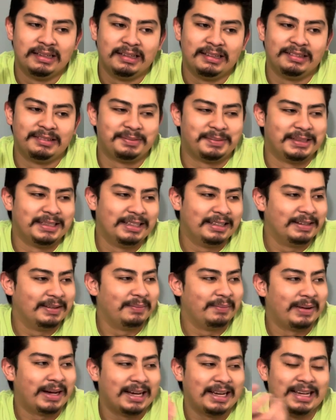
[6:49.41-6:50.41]
is one of
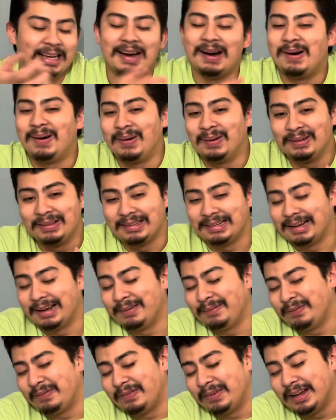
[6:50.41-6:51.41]
my
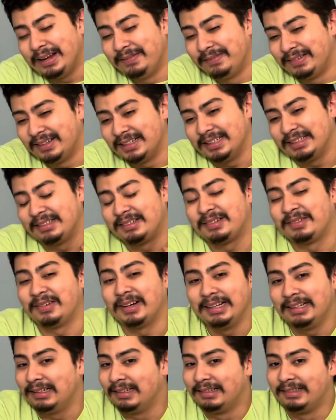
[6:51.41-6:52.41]
all-time favorite
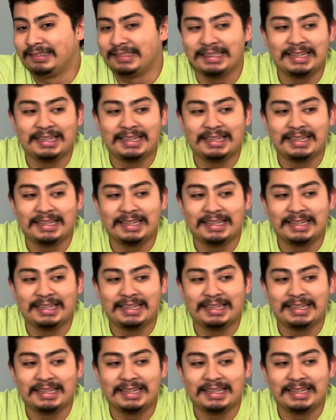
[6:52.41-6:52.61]
trailers.